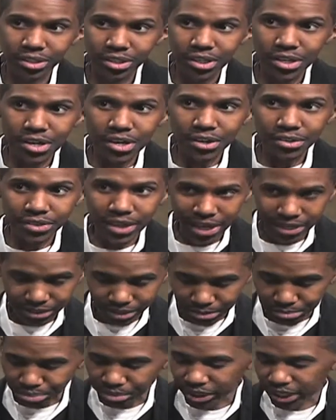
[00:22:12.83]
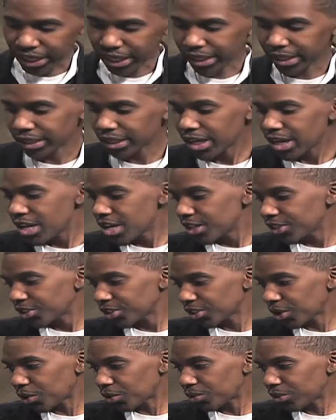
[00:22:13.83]
That's good. That's the plan. All right.
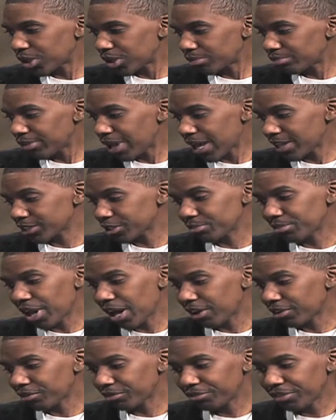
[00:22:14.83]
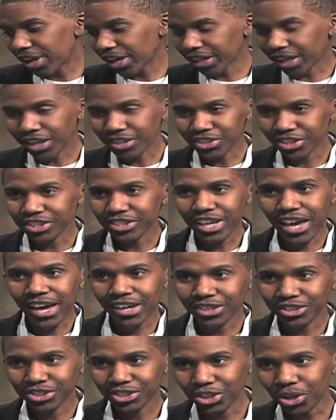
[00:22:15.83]
So, um, as a matter of fact, I just
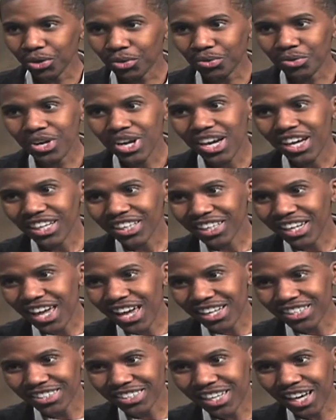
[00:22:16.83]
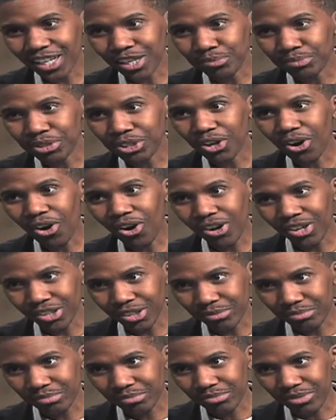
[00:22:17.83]
had a show last night up in
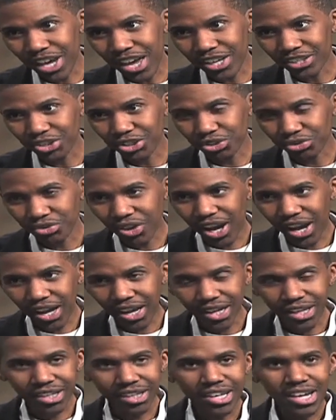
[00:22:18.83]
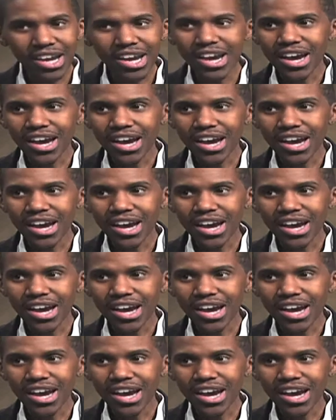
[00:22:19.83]
Harlem oh, at Shrine